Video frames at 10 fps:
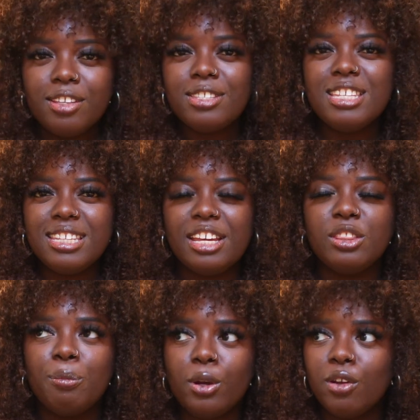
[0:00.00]
This is like
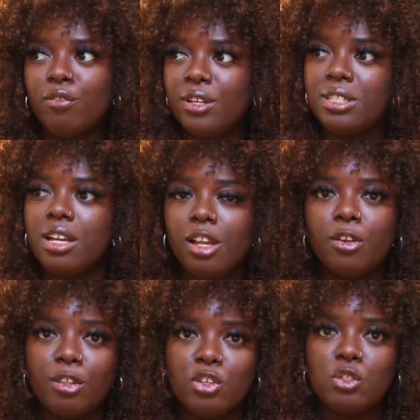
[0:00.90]
the perfect
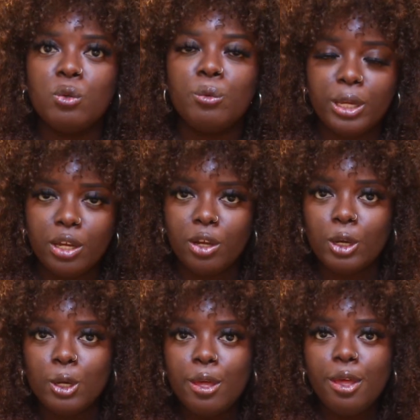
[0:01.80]
color that you
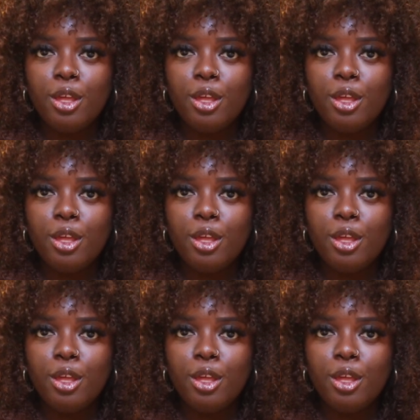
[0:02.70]
wear